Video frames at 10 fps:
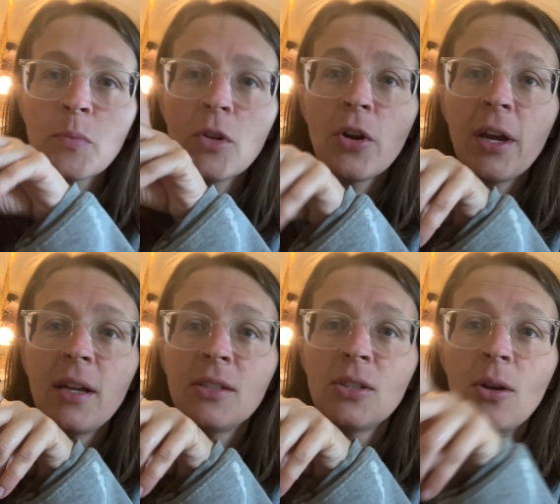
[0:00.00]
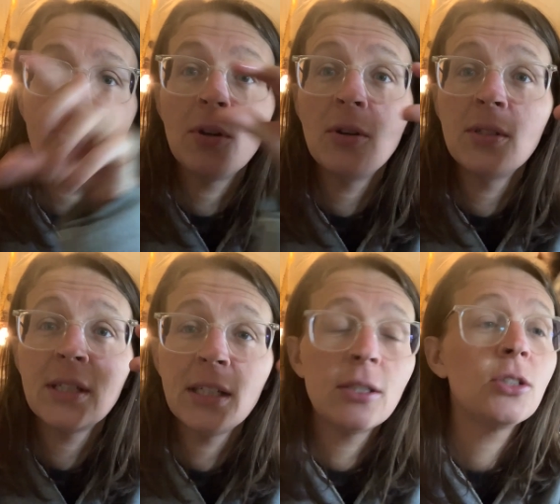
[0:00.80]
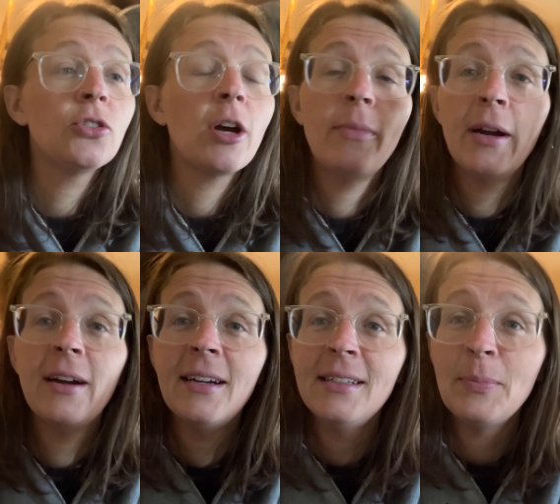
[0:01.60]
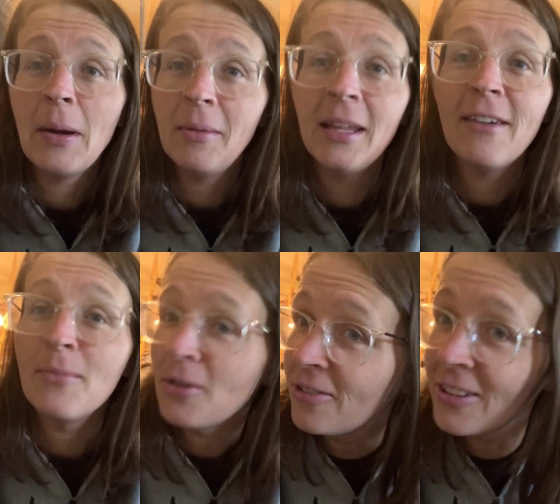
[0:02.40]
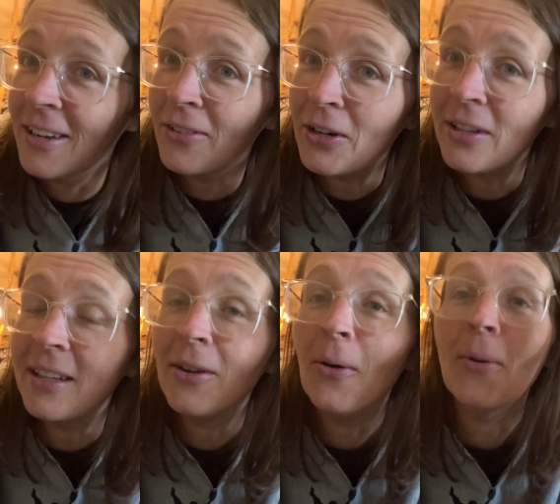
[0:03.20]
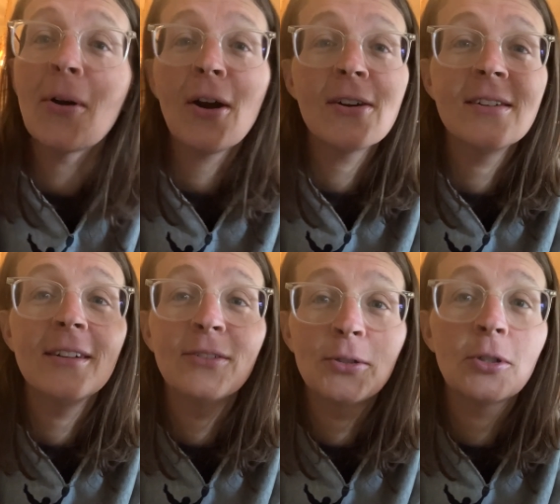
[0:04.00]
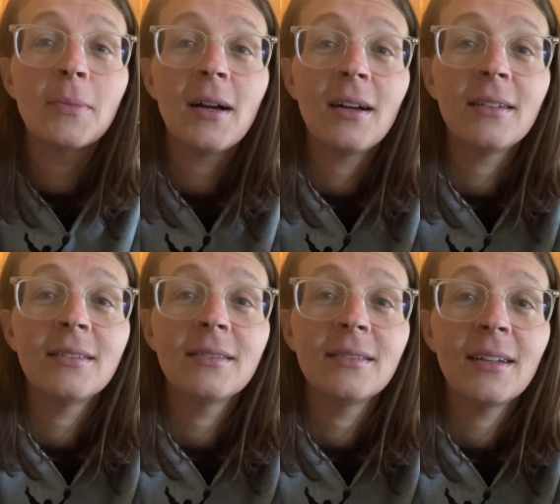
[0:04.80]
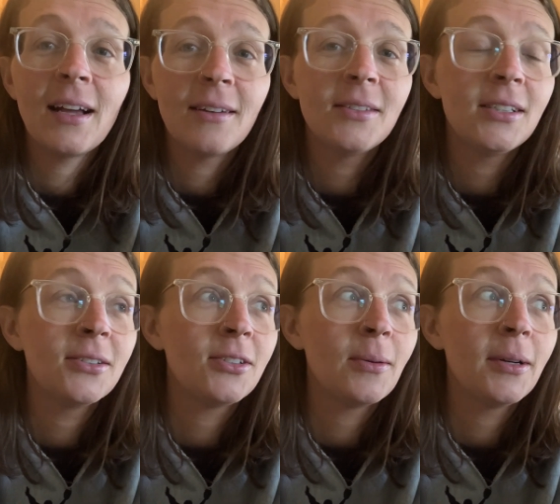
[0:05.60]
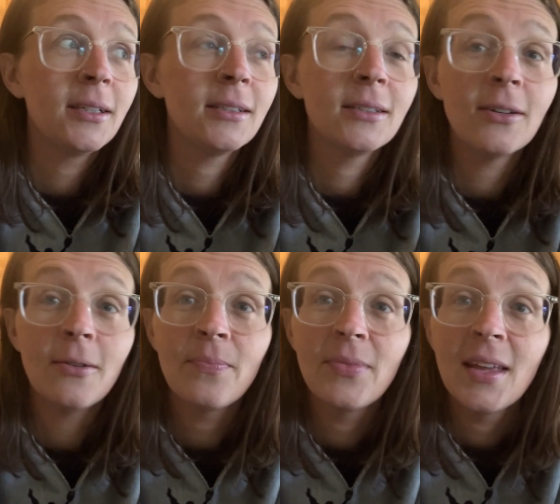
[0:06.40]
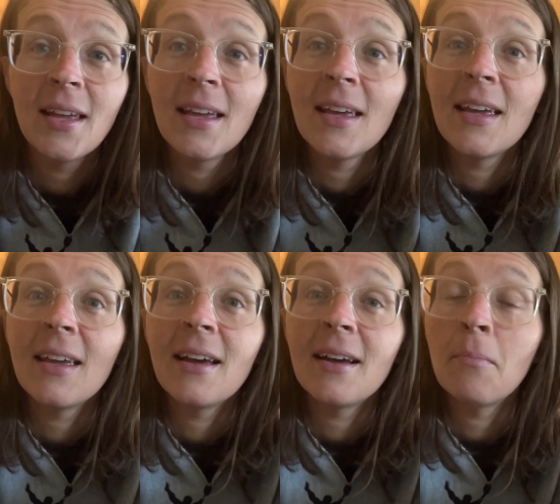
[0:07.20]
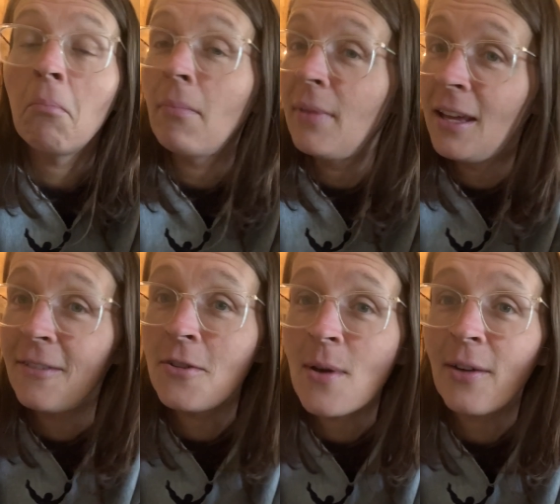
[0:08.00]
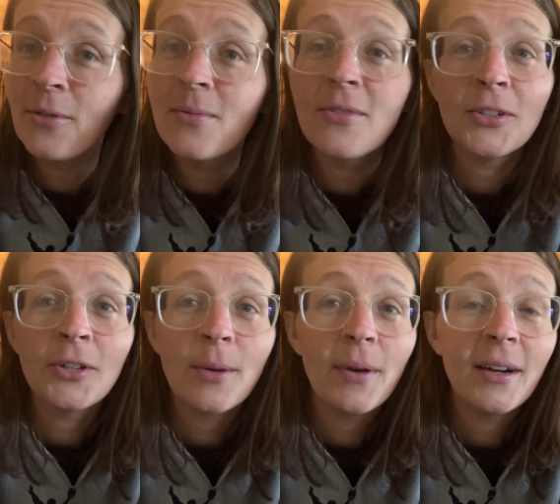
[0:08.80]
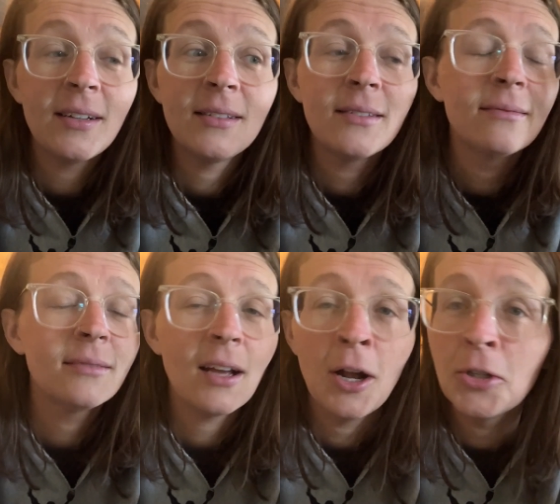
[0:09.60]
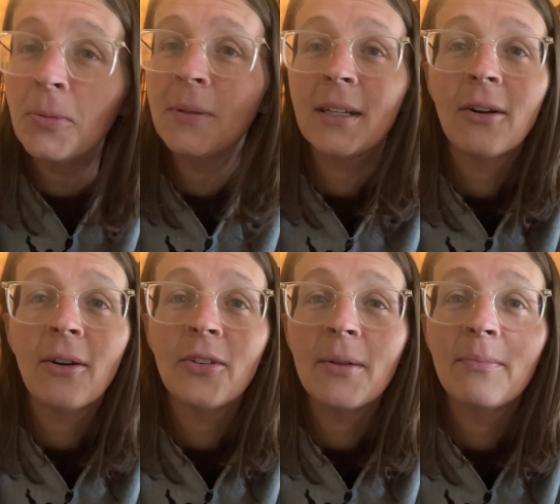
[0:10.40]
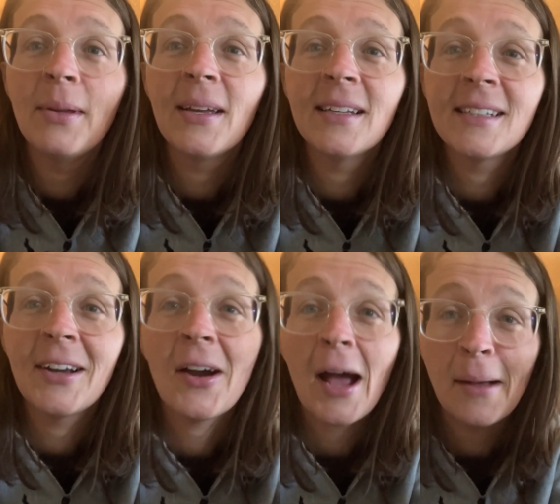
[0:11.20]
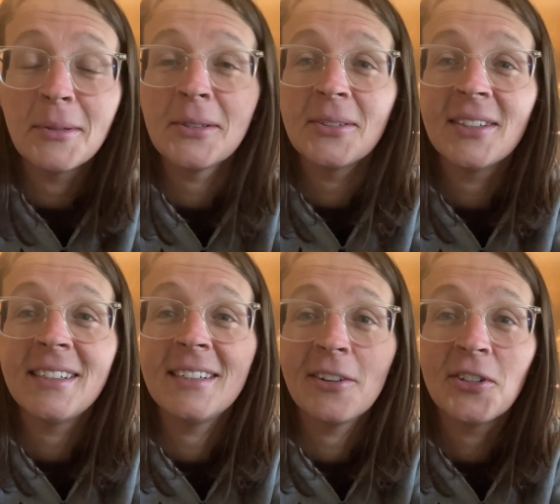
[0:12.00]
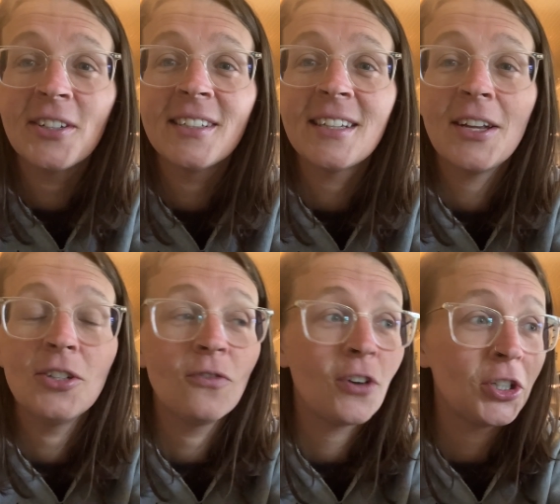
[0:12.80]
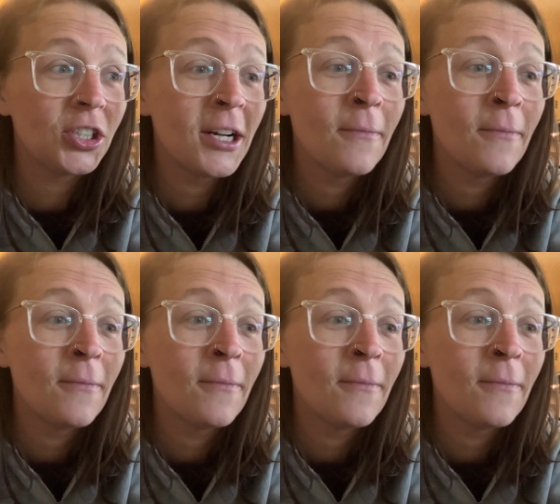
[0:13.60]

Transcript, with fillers: Okay, so those little strawberries probably have more flavor than a whole carton of store-bought out-of-season strawberries. So, if you have room for strawberries, 100% grow them because they are absolutely delicious and fresh.